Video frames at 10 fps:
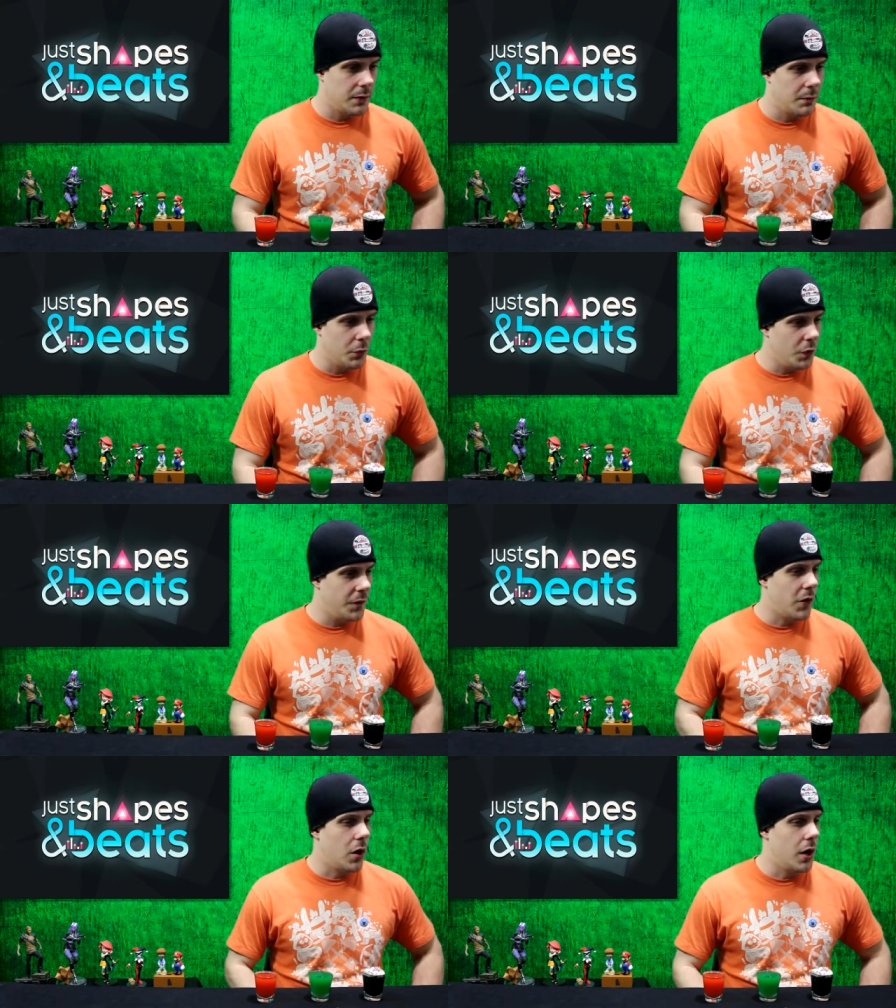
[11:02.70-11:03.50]

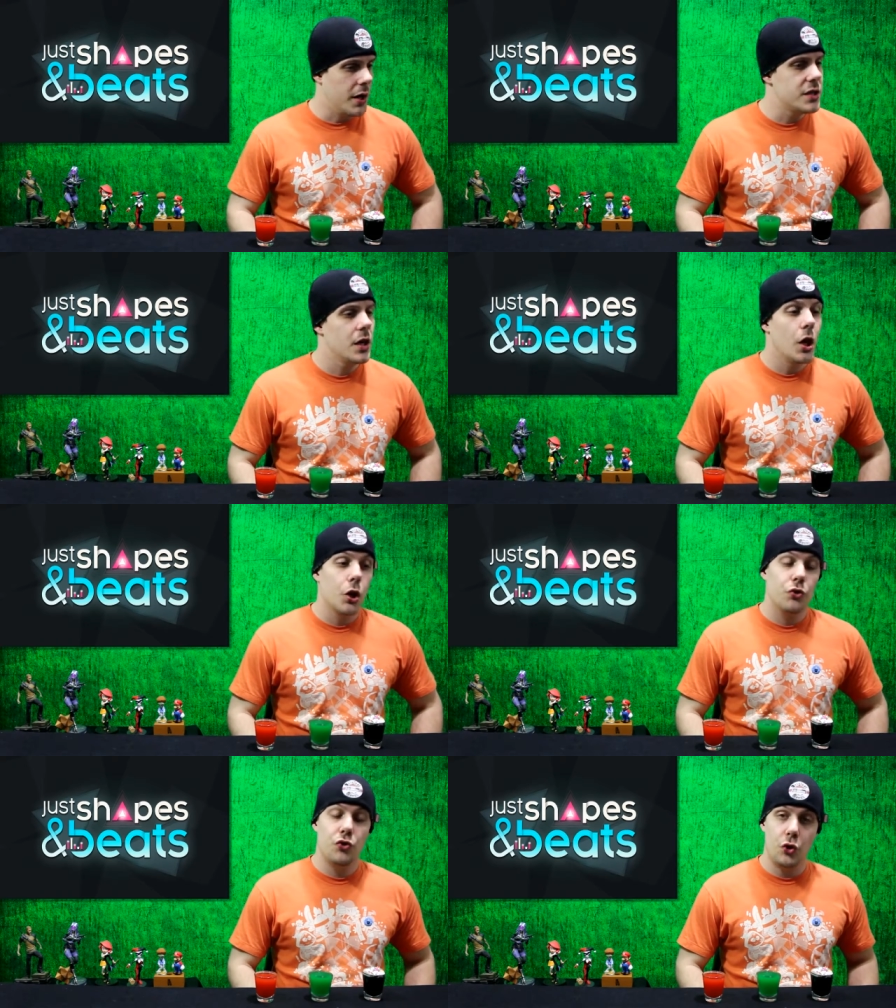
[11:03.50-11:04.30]
move on
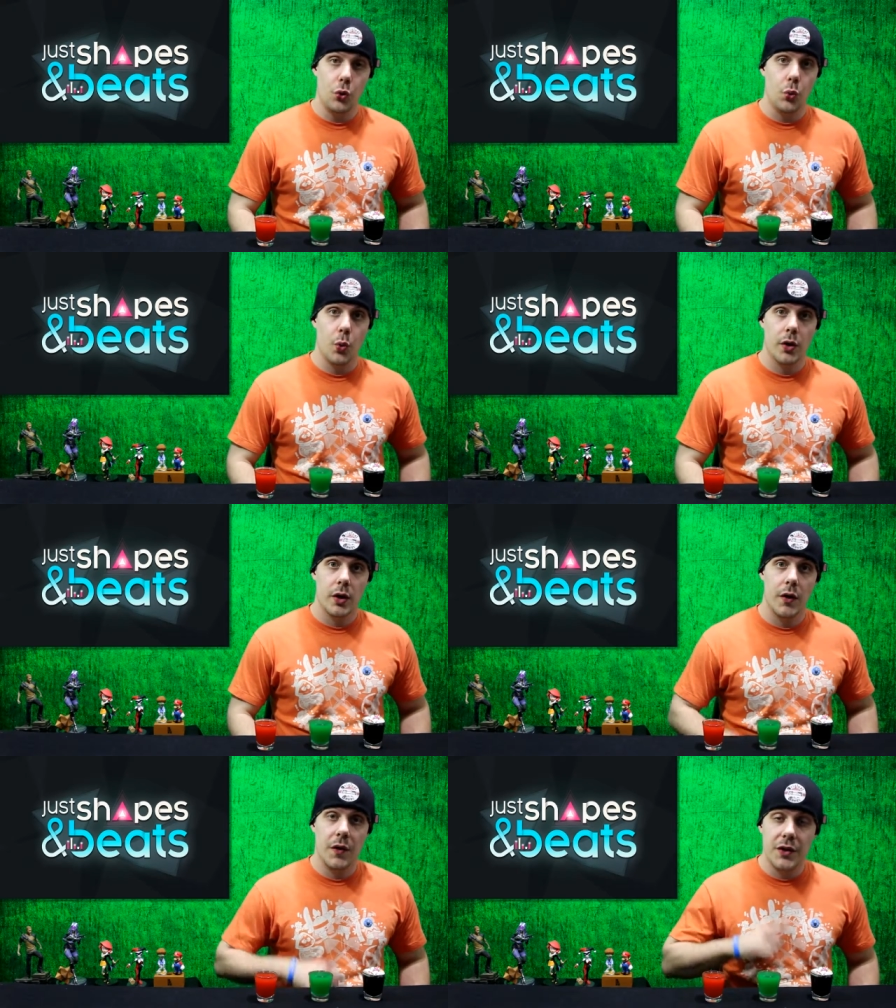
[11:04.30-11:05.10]
to
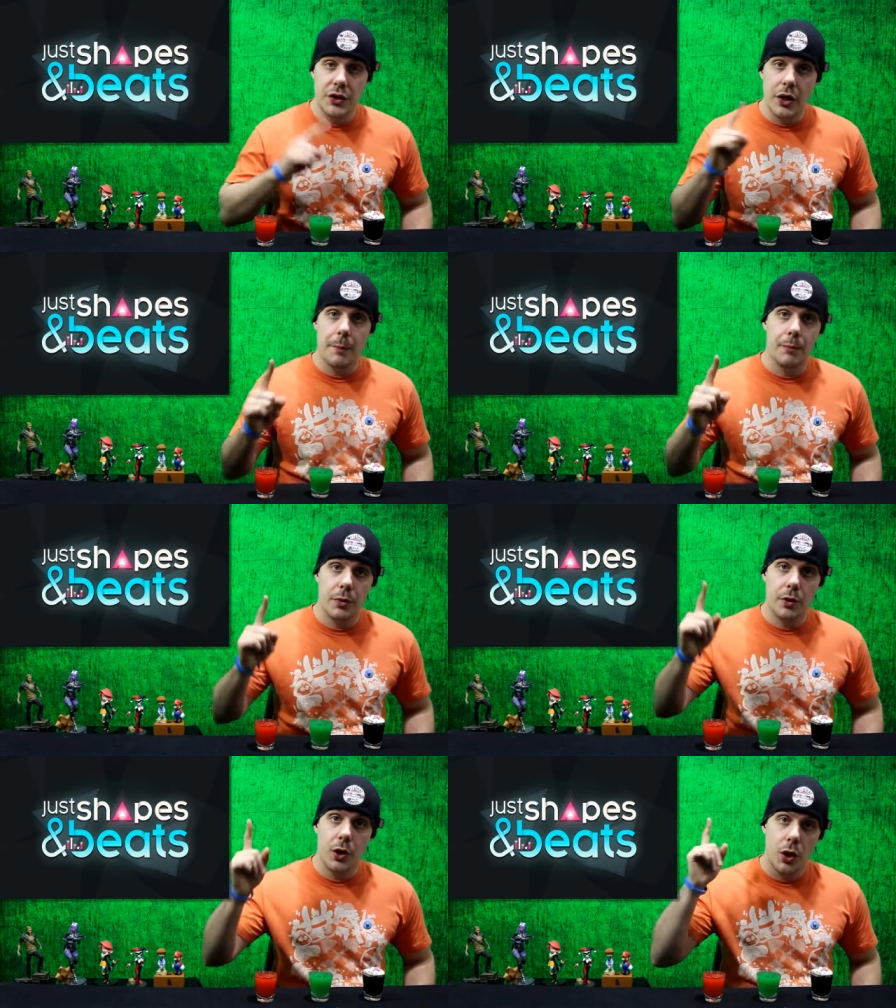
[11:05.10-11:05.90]
the
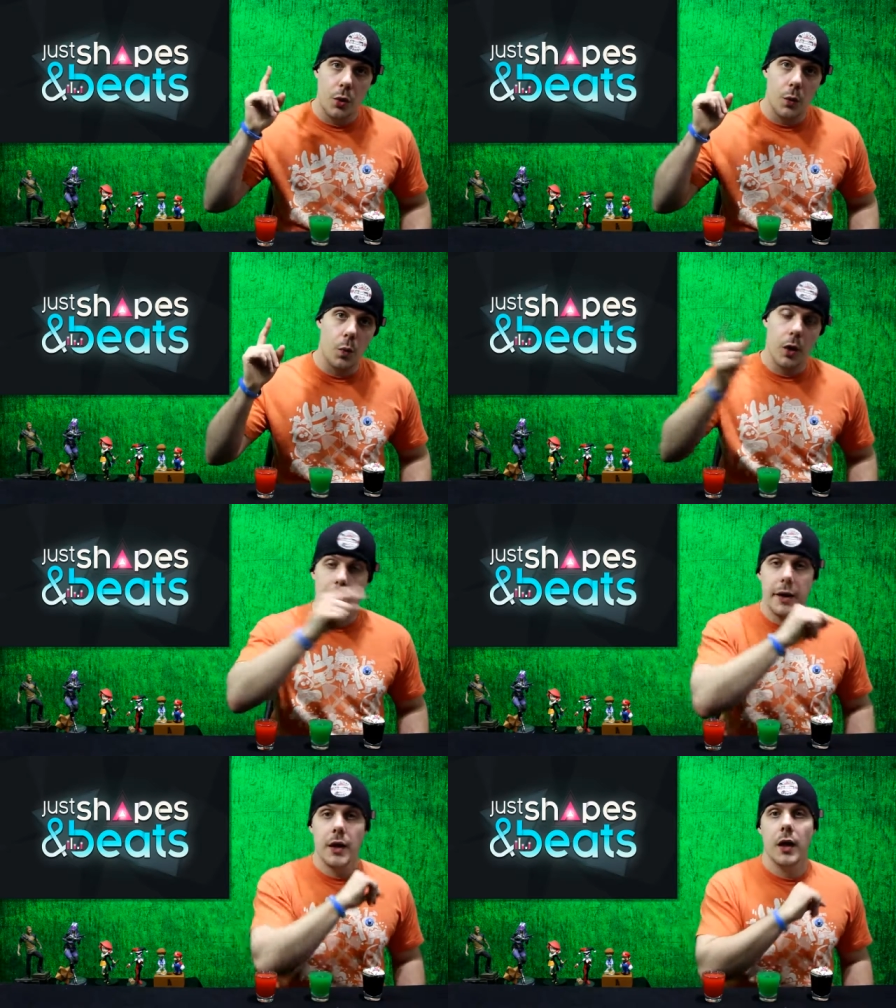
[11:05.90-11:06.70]
number
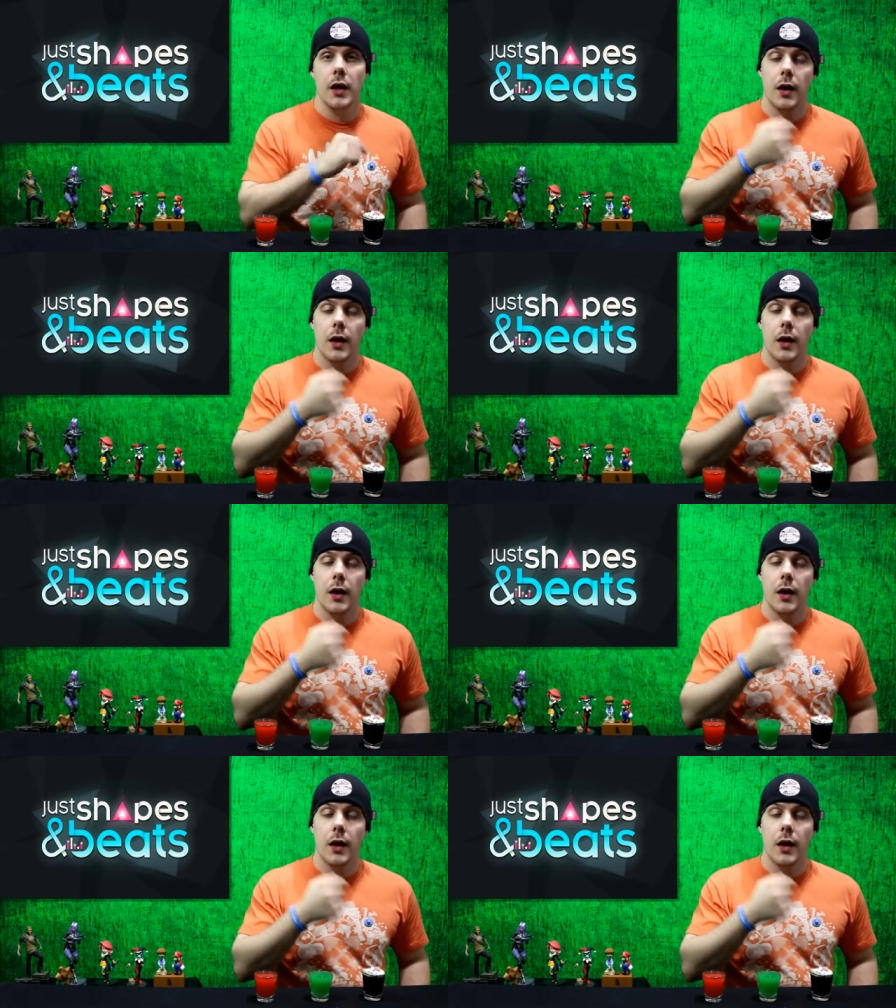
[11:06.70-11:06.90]
one